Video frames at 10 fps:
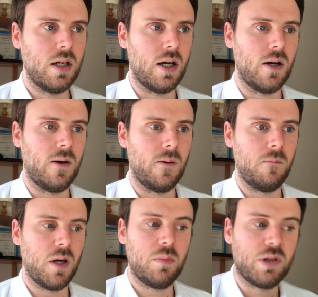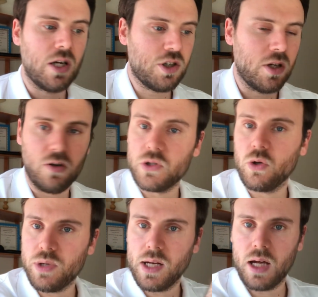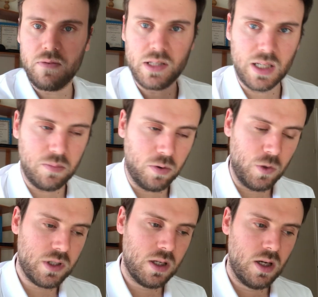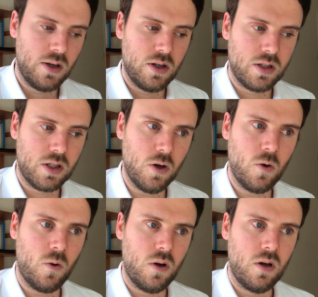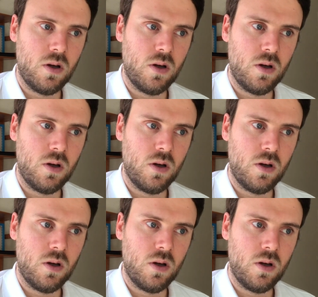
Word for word: um, and potentially also real life examples. So,